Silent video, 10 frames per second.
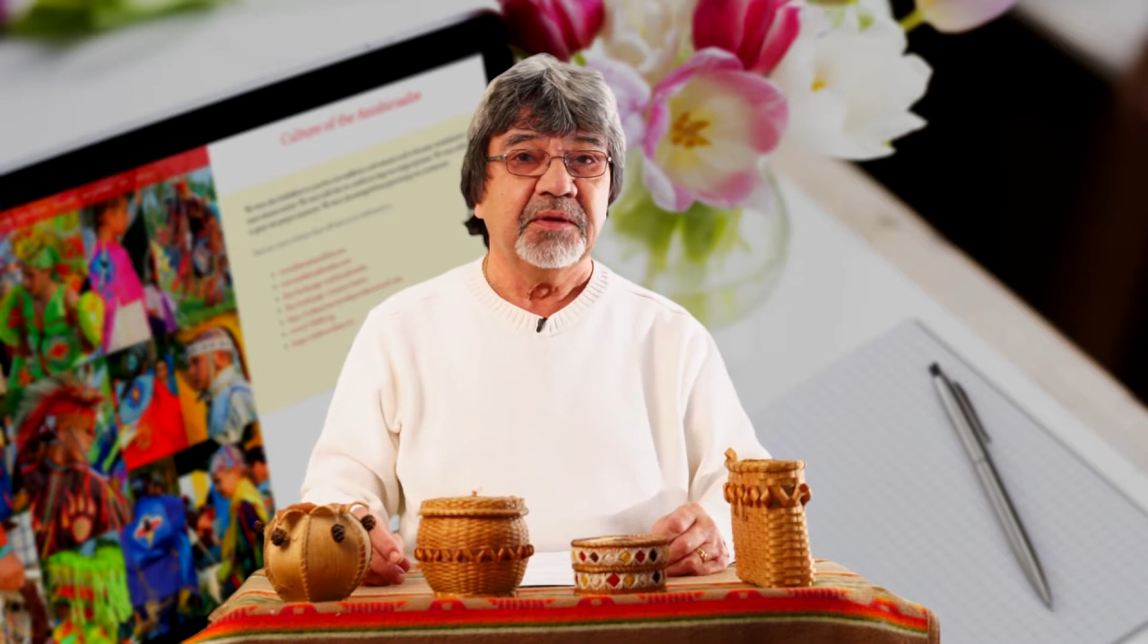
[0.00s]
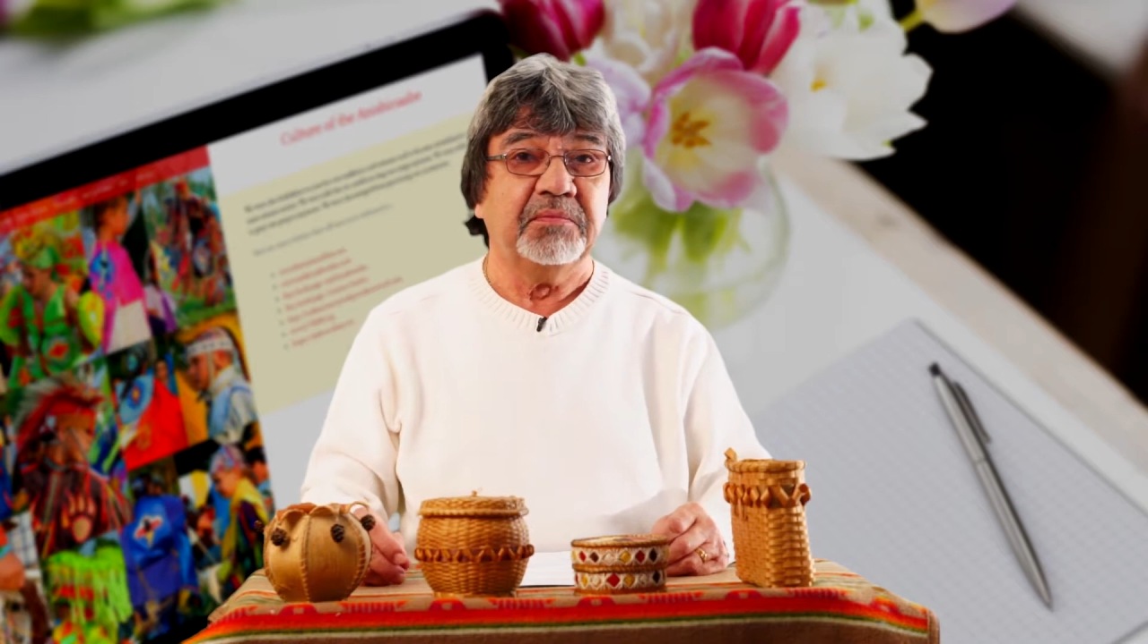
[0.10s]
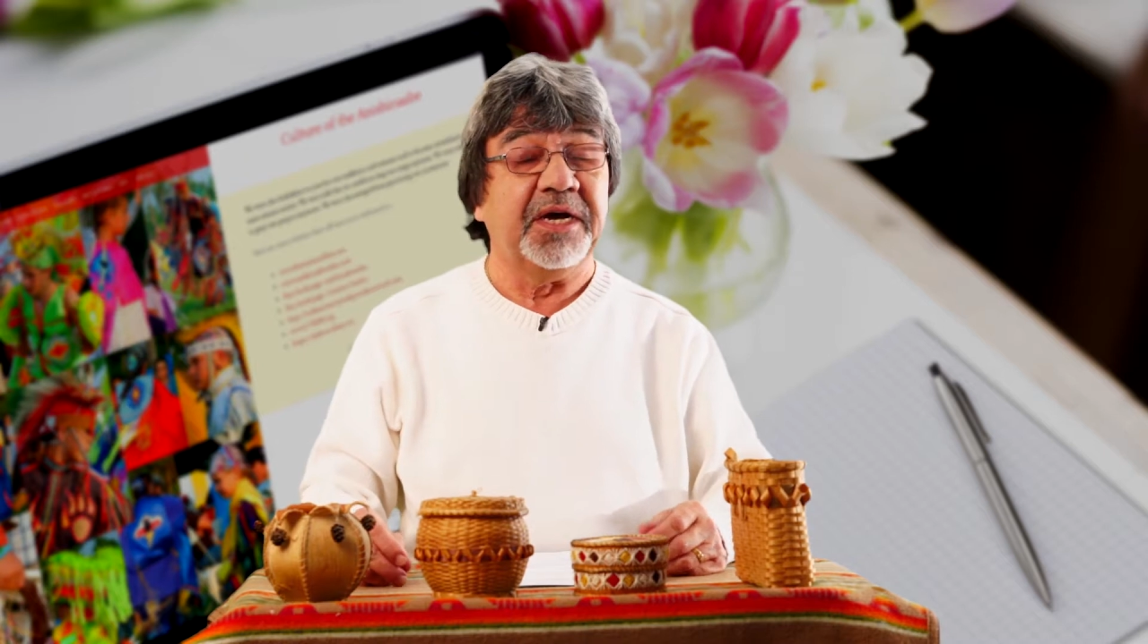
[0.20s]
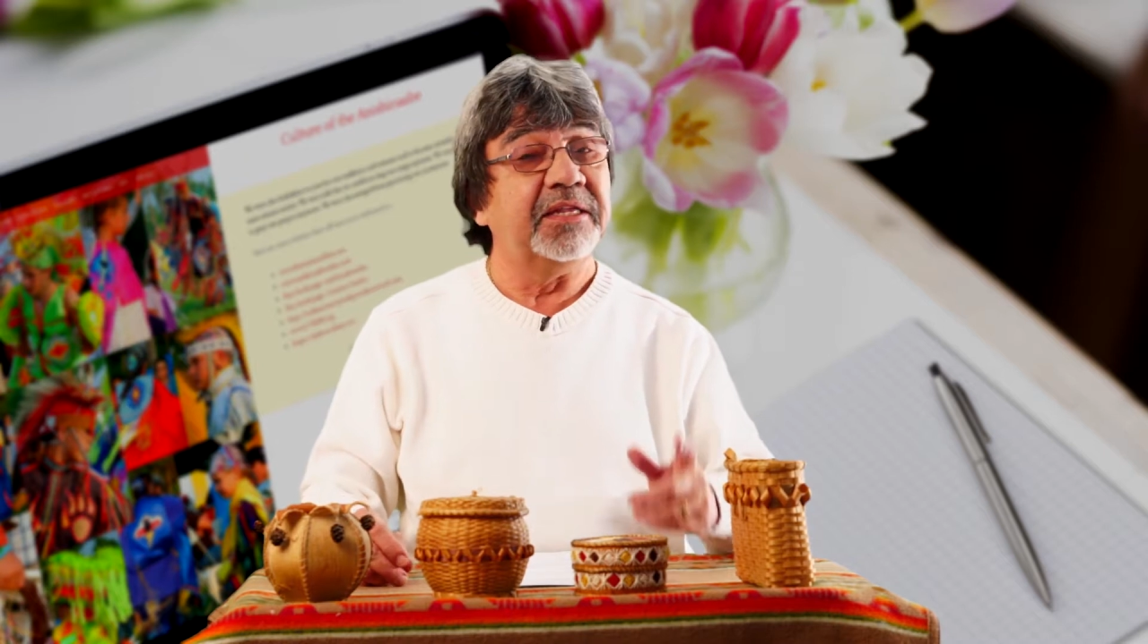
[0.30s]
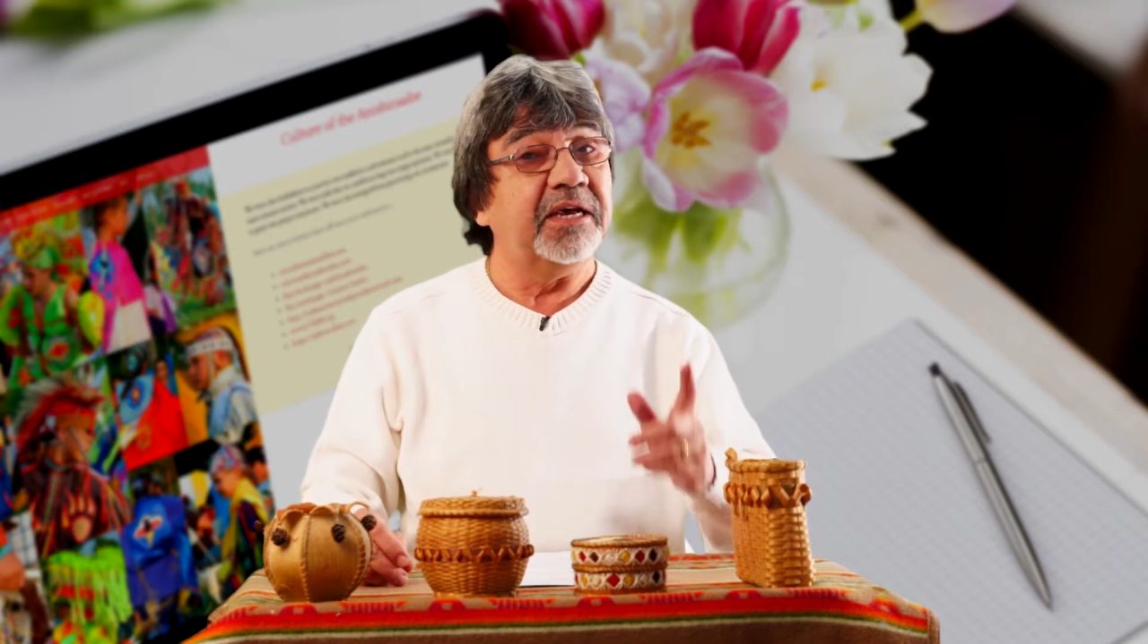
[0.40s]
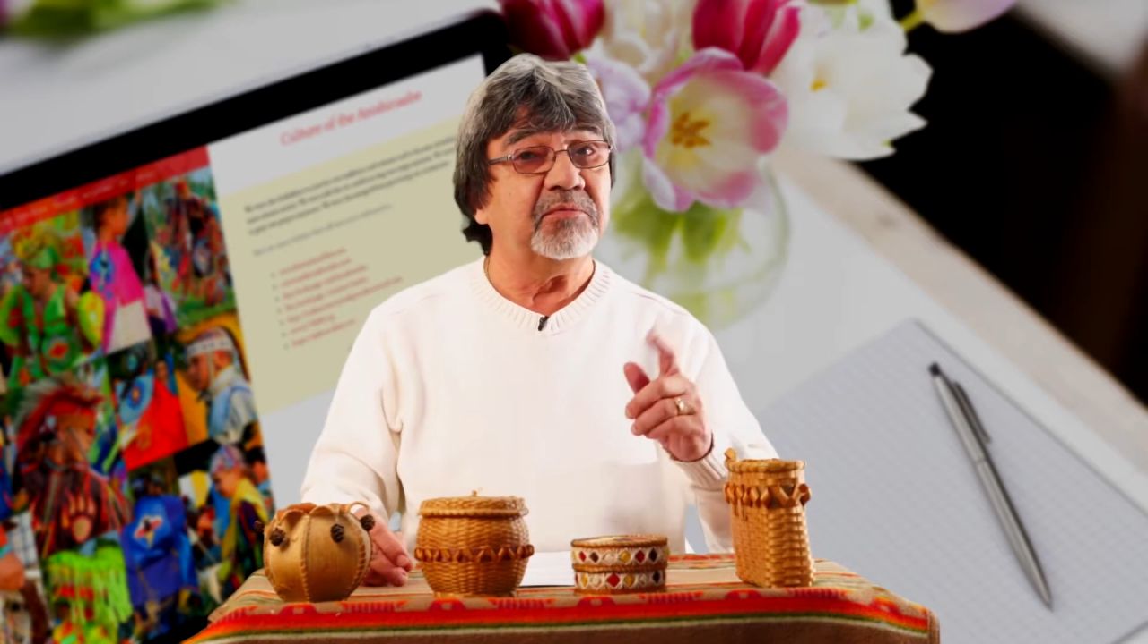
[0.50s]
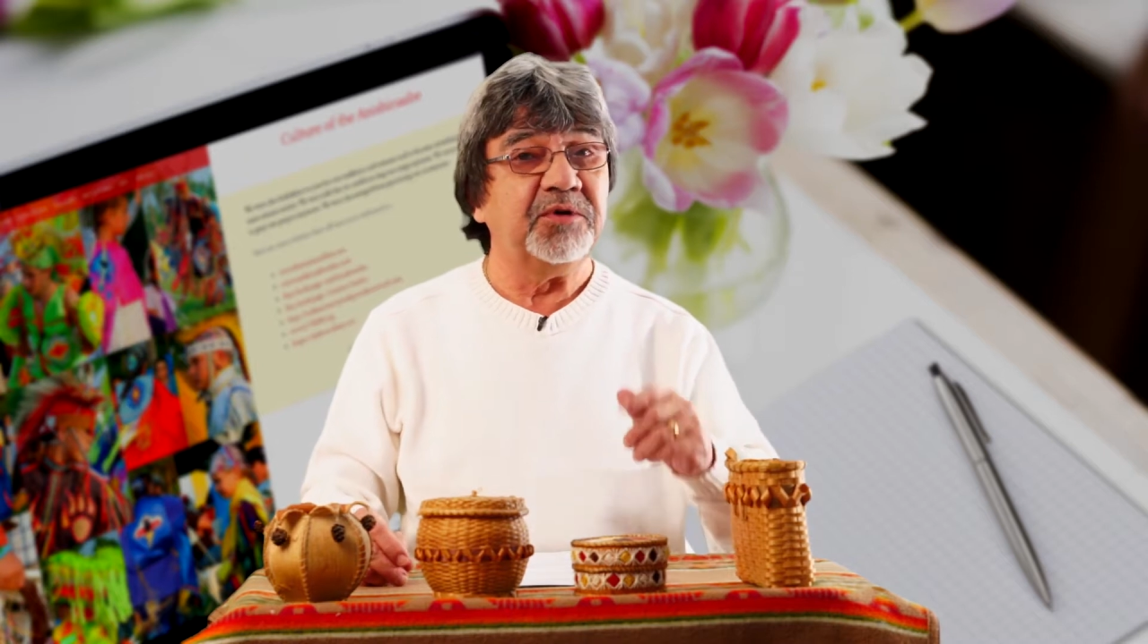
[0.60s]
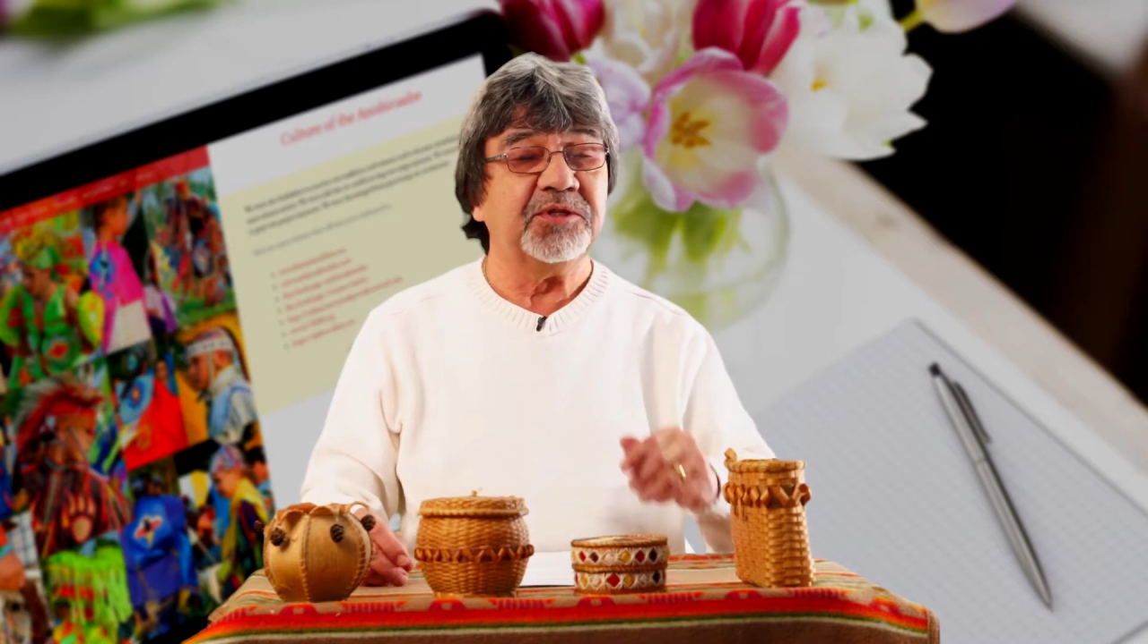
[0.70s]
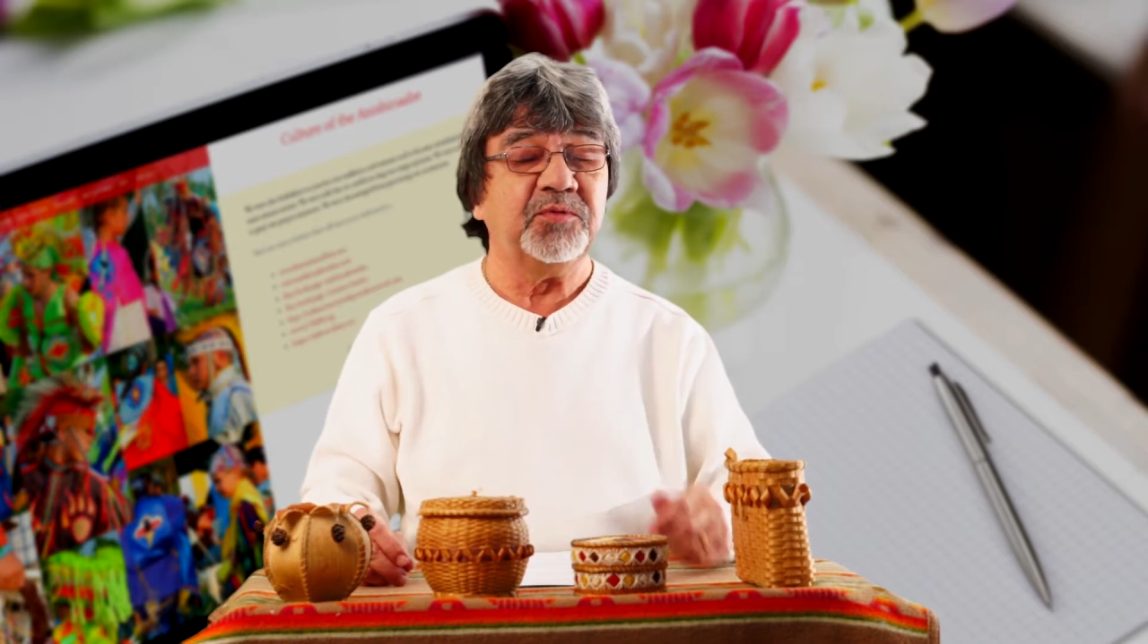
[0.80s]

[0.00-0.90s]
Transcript: My dad went